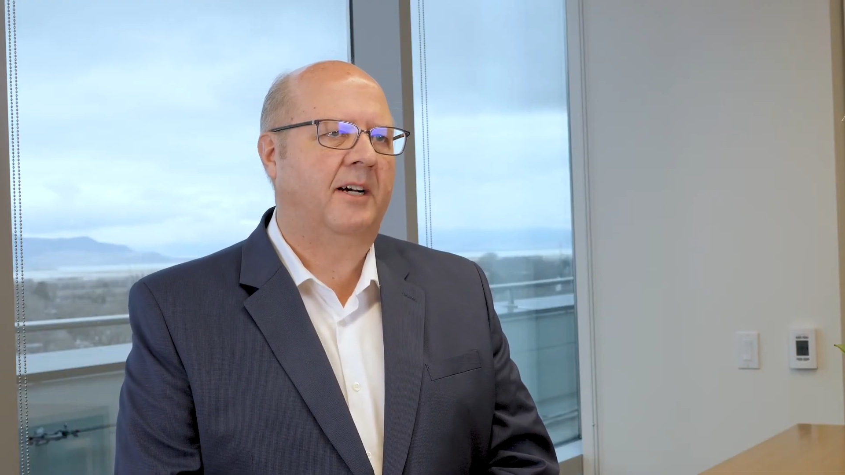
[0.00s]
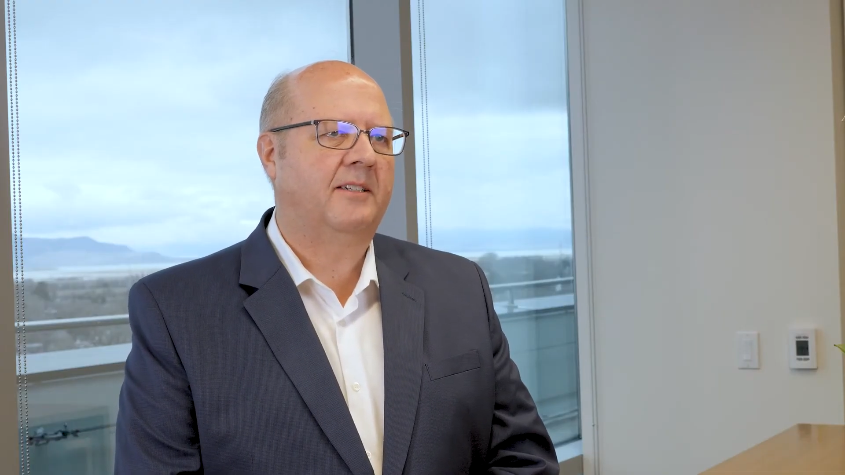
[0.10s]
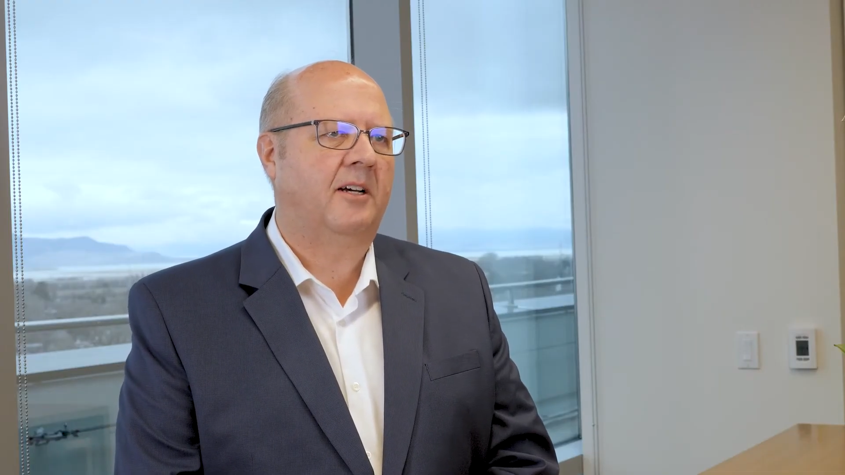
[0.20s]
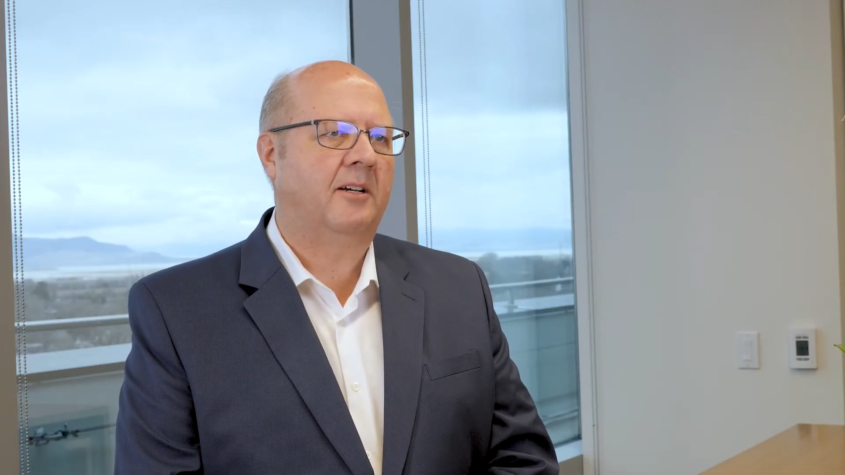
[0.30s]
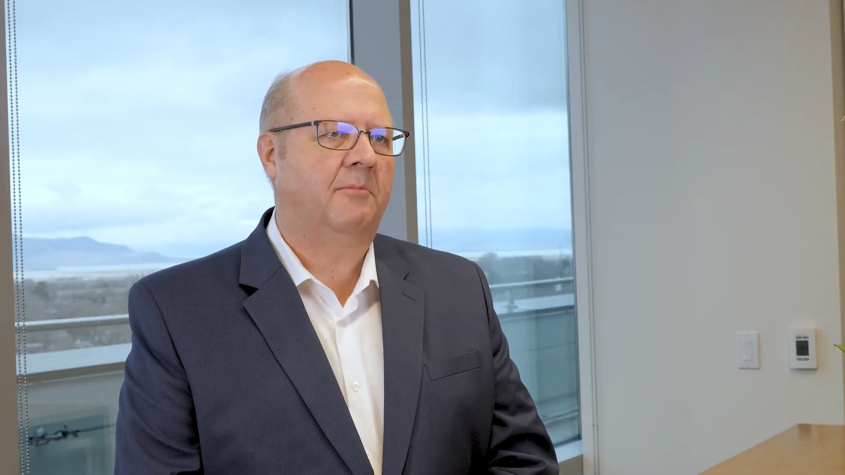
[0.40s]

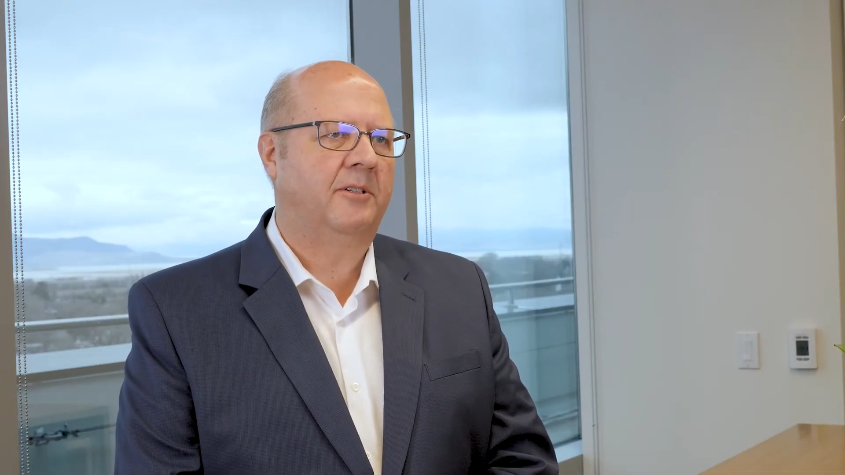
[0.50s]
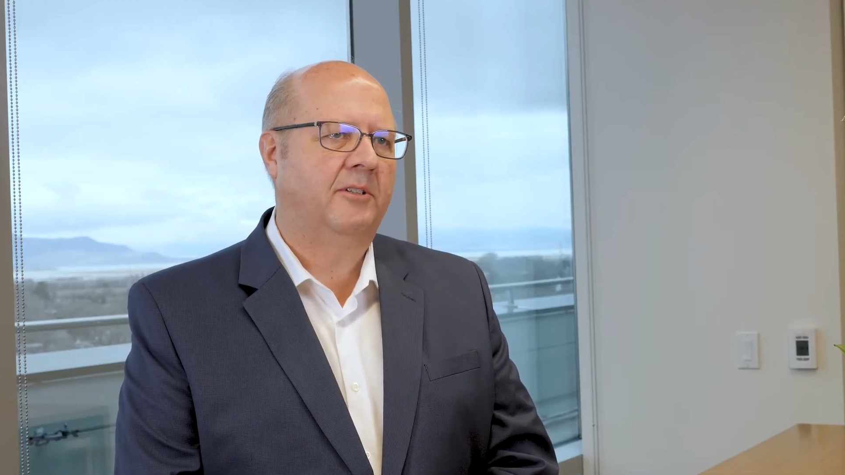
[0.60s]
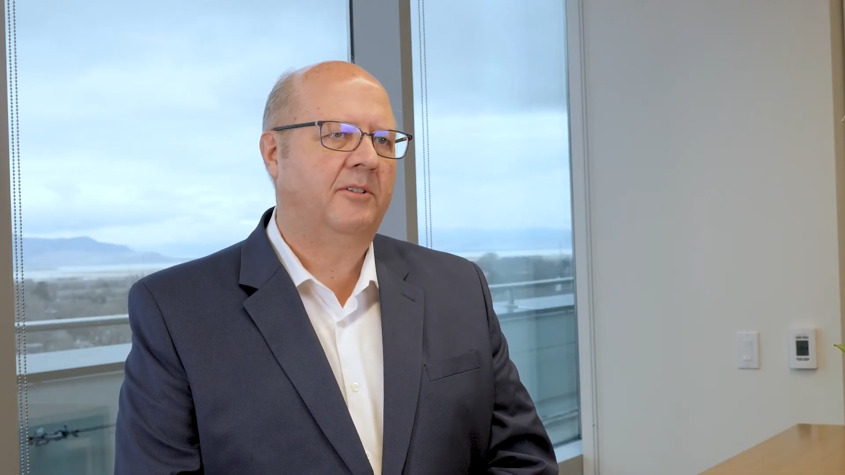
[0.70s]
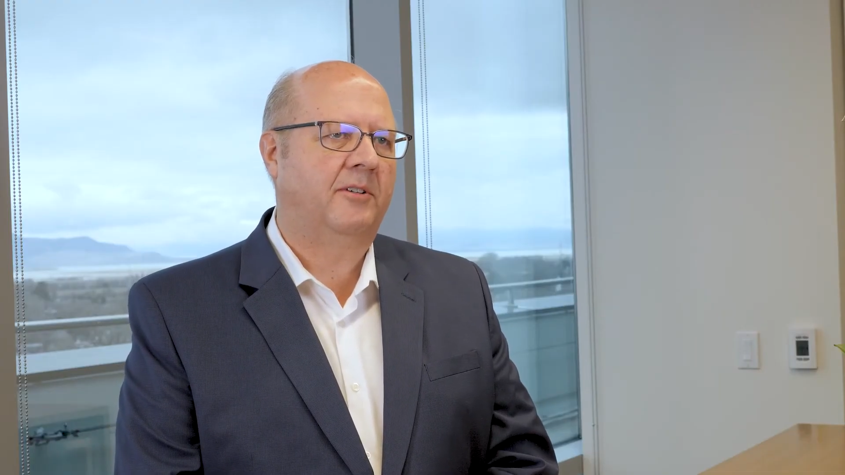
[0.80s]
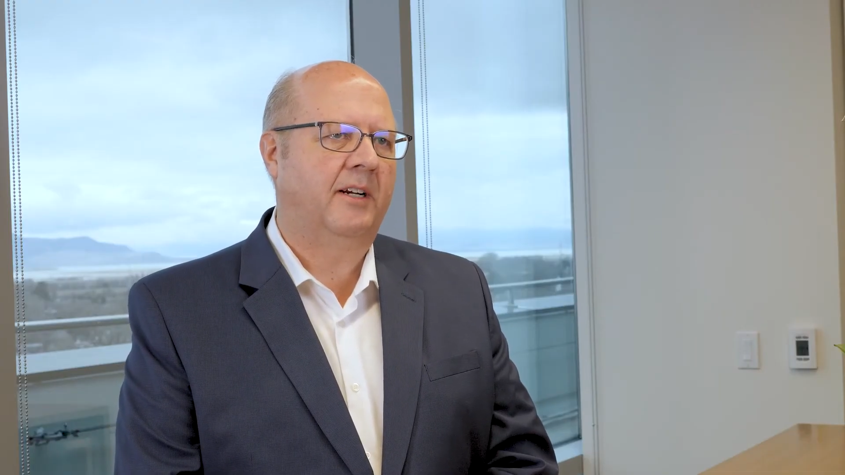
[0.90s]
fat soluble
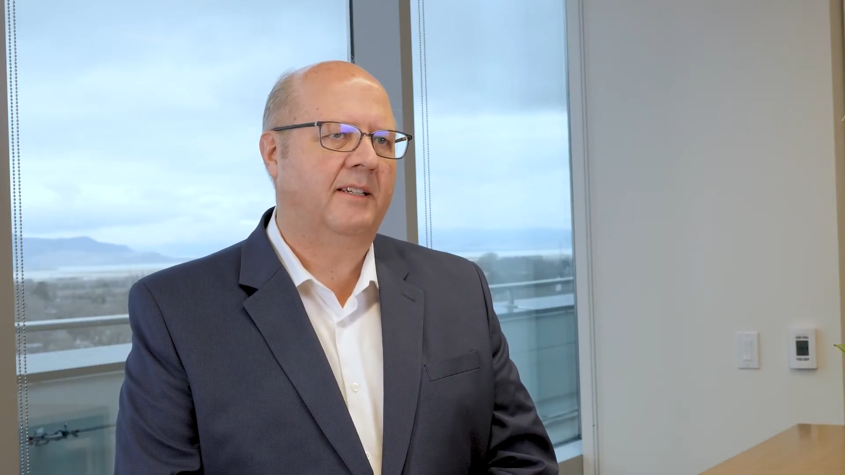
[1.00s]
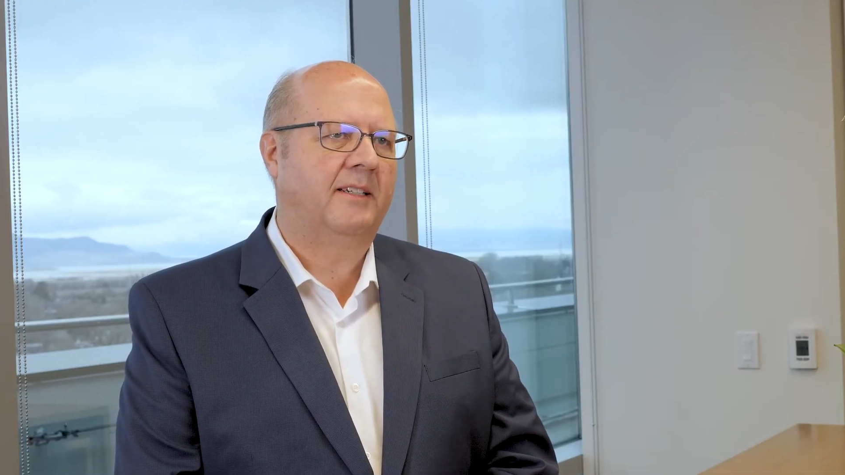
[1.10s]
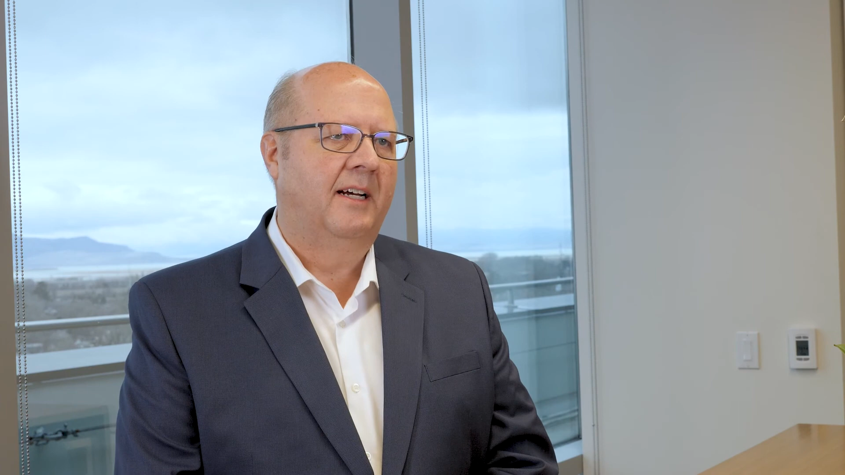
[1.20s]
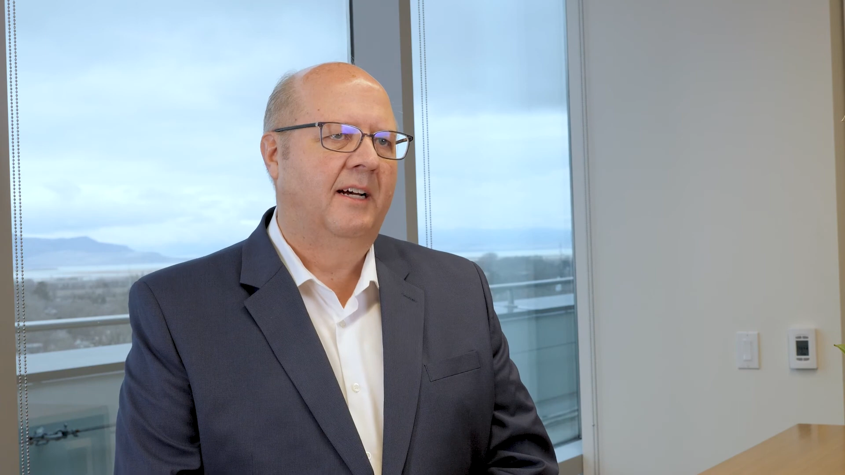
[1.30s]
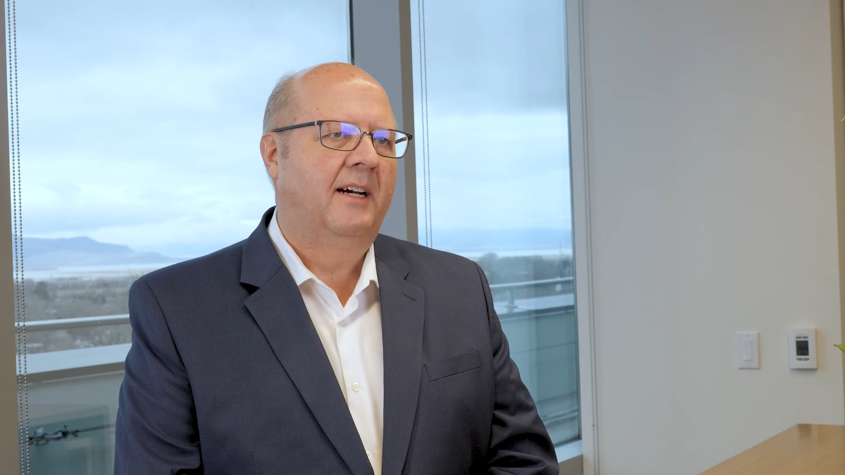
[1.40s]
nutrients